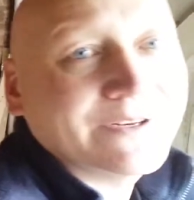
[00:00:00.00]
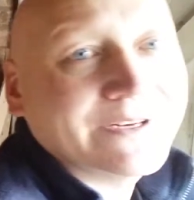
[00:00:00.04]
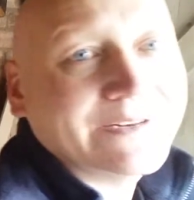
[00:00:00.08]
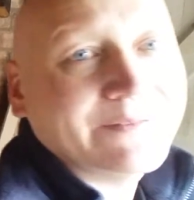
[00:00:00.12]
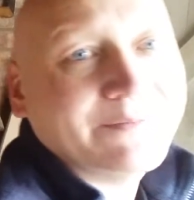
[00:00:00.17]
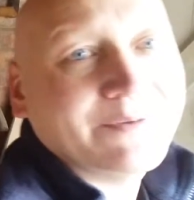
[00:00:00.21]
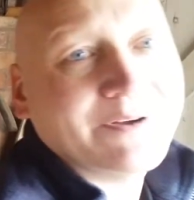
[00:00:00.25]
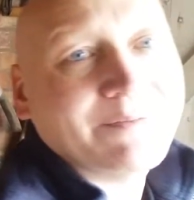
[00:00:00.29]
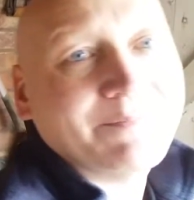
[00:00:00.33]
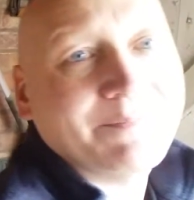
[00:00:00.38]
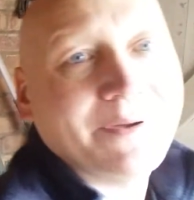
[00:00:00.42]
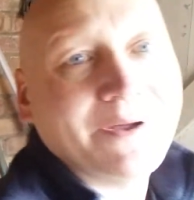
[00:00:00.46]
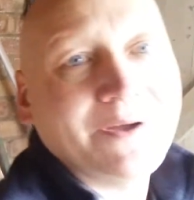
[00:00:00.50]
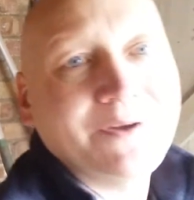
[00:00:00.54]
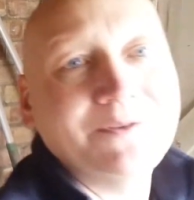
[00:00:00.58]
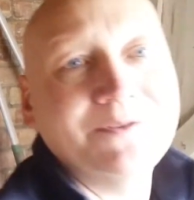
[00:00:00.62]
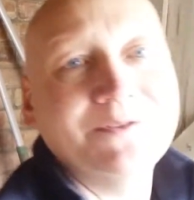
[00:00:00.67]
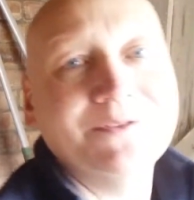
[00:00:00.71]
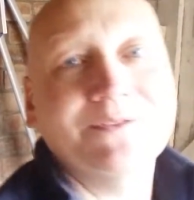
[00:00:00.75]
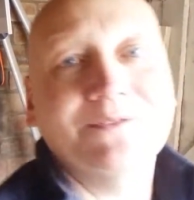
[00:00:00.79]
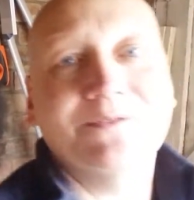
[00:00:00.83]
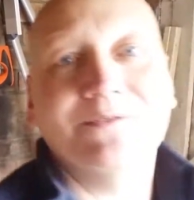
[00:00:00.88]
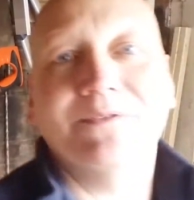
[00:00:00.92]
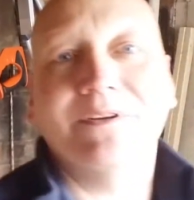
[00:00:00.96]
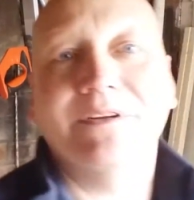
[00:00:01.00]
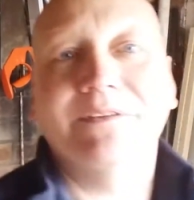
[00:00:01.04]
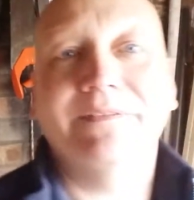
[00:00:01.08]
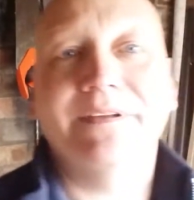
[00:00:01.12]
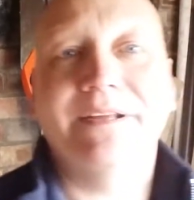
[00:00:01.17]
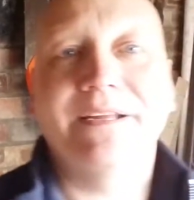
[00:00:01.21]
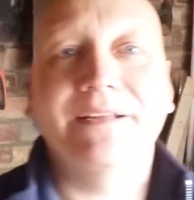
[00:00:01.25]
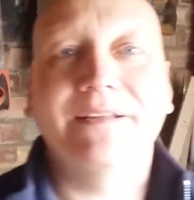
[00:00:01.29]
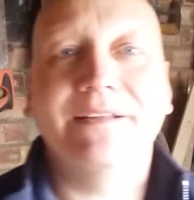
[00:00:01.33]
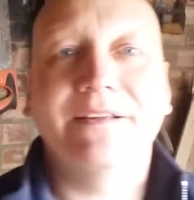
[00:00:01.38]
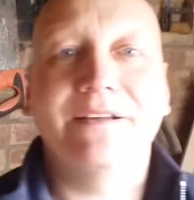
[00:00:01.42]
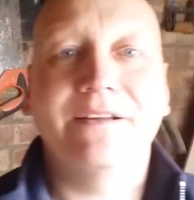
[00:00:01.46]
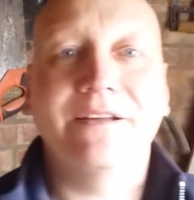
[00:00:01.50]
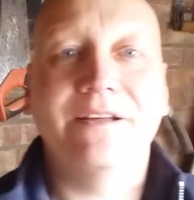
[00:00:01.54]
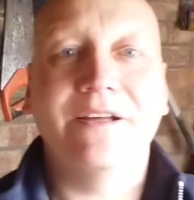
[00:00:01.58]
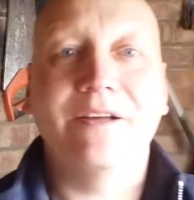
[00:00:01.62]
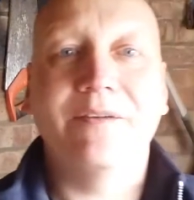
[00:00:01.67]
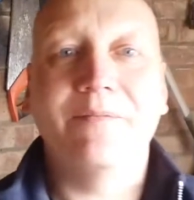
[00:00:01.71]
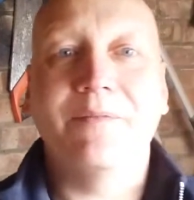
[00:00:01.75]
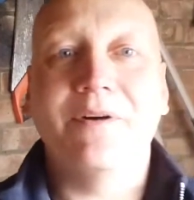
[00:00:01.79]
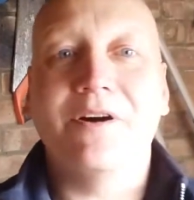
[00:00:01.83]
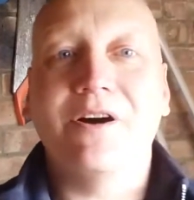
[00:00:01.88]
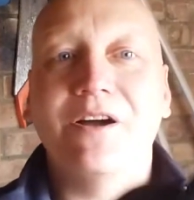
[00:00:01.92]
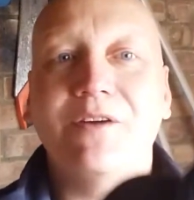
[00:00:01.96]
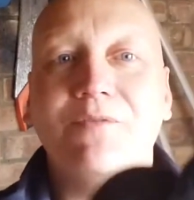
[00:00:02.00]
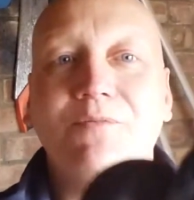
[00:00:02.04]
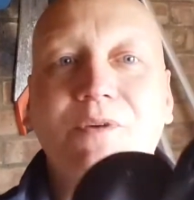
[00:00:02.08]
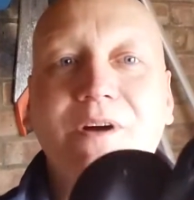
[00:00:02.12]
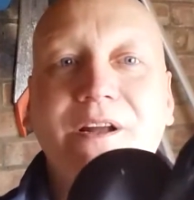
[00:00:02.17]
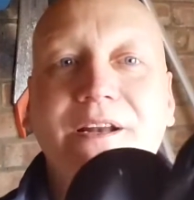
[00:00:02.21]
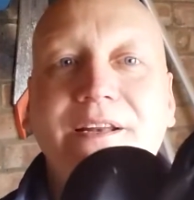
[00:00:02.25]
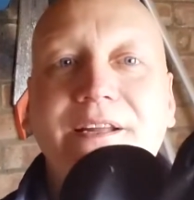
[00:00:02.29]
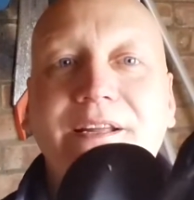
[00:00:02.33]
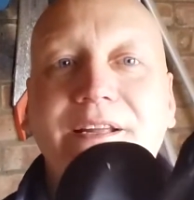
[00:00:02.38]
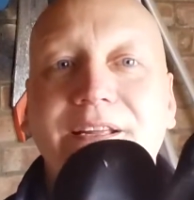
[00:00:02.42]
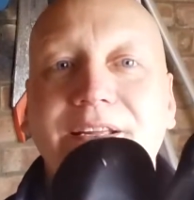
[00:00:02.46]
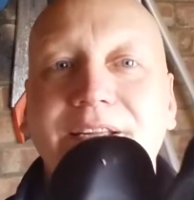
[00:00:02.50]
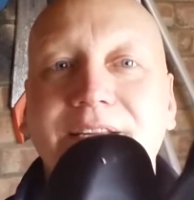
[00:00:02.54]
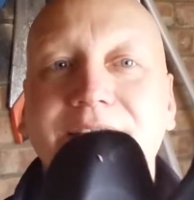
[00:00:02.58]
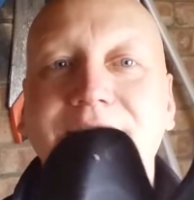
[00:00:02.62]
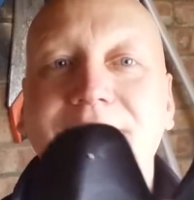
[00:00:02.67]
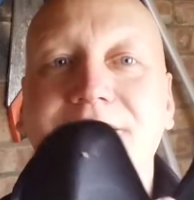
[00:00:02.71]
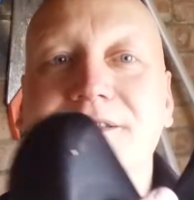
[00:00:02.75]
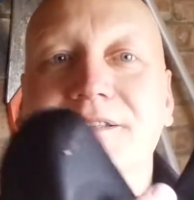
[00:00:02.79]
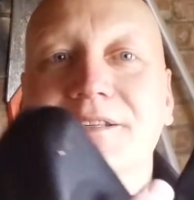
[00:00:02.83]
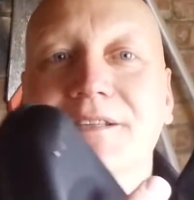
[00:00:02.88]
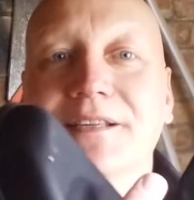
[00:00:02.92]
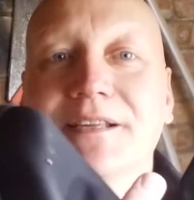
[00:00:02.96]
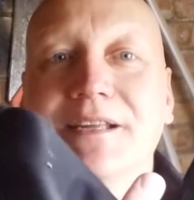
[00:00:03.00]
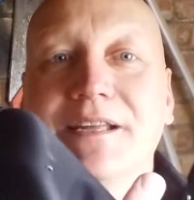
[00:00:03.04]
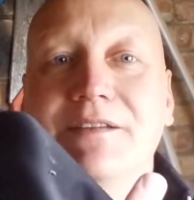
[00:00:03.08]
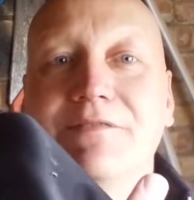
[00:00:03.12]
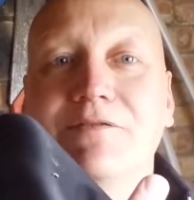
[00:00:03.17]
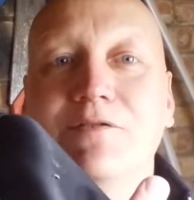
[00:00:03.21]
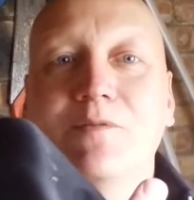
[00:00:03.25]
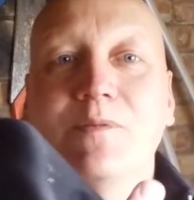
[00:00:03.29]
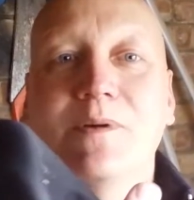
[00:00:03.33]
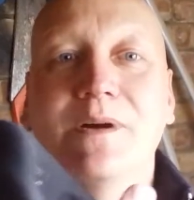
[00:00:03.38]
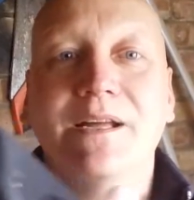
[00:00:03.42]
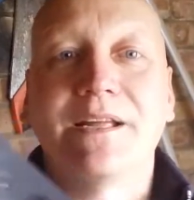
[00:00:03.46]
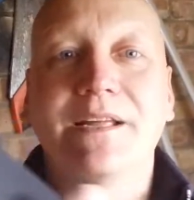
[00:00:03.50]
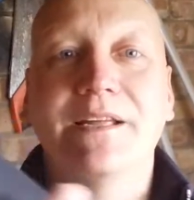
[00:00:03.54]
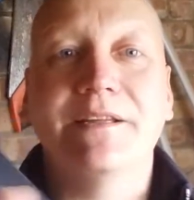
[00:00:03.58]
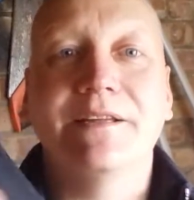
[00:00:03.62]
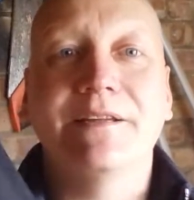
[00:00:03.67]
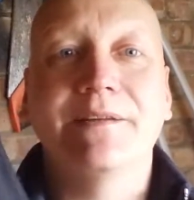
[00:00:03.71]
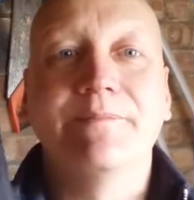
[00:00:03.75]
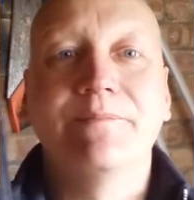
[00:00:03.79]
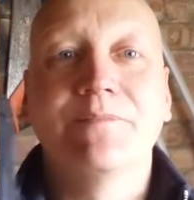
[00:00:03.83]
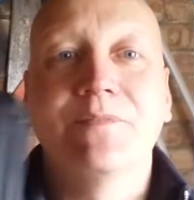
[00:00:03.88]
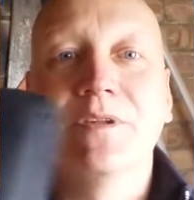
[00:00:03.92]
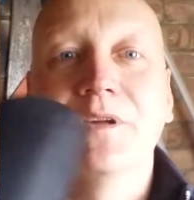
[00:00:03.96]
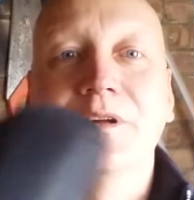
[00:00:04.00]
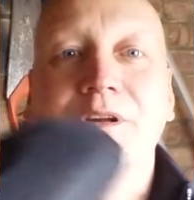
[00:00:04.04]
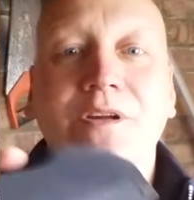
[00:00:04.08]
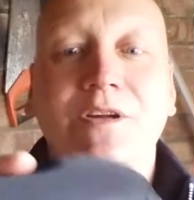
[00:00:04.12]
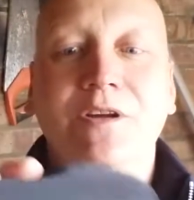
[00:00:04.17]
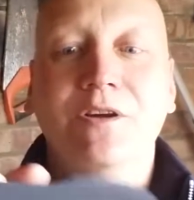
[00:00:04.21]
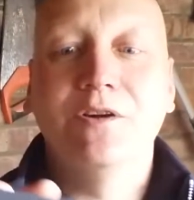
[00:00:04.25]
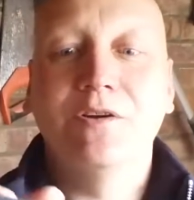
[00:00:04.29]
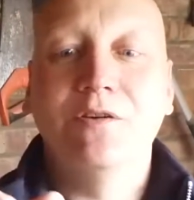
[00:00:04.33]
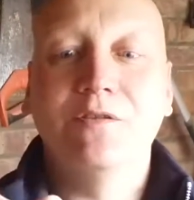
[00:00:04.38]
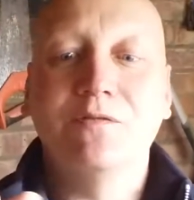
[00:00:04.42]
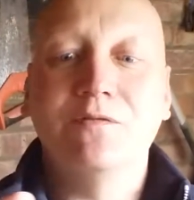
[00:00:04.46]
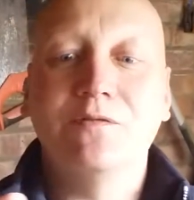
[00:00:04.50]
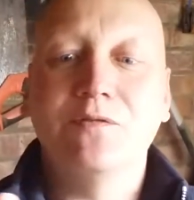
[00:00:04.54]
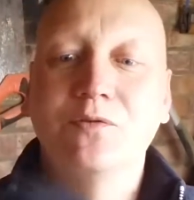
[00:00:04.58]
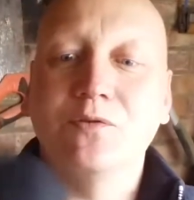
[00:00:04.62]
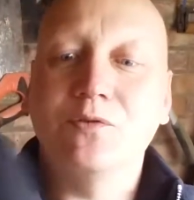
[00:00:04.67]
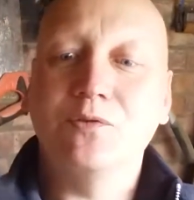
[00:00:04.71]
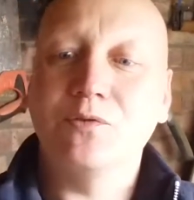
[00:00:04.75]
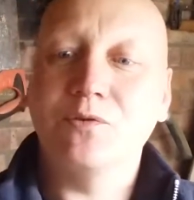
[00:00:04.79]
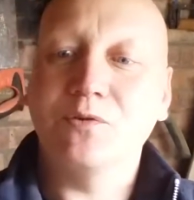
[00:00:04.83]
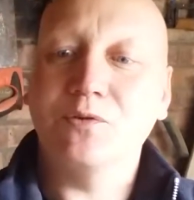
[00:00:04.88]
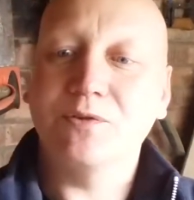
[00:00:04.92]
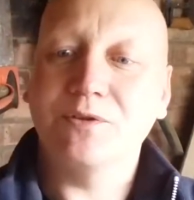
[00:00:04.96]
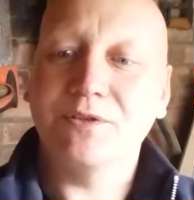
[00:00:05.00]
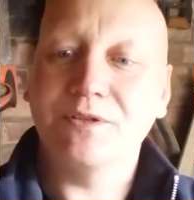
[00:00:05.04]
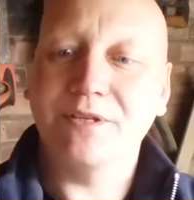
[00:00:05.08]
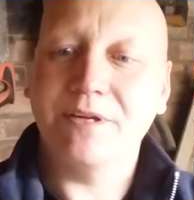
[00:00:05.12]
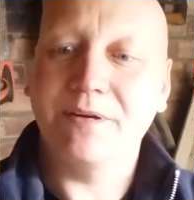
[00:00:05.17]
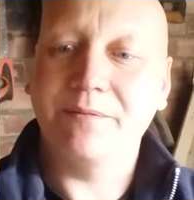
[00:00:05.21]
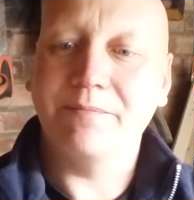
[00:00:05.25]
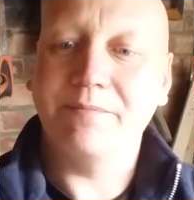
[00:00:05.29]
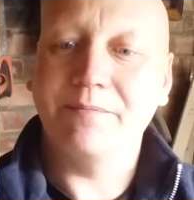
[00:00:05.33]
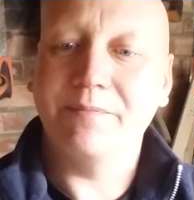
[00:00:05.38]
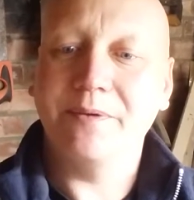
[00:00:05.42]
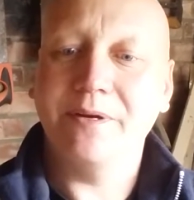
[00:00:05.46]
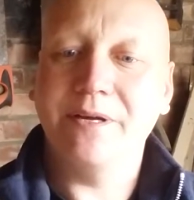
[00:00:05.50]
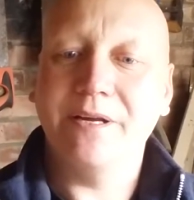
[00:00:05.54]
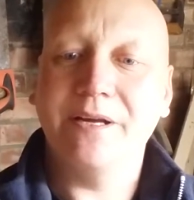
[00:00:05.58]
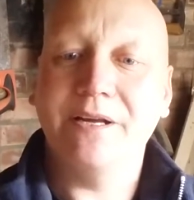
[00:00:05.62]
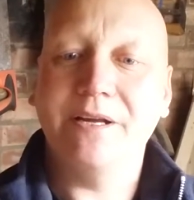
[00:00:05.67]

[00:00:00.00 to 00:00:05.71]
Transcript: any of my posts or anything, I won his giveaway for some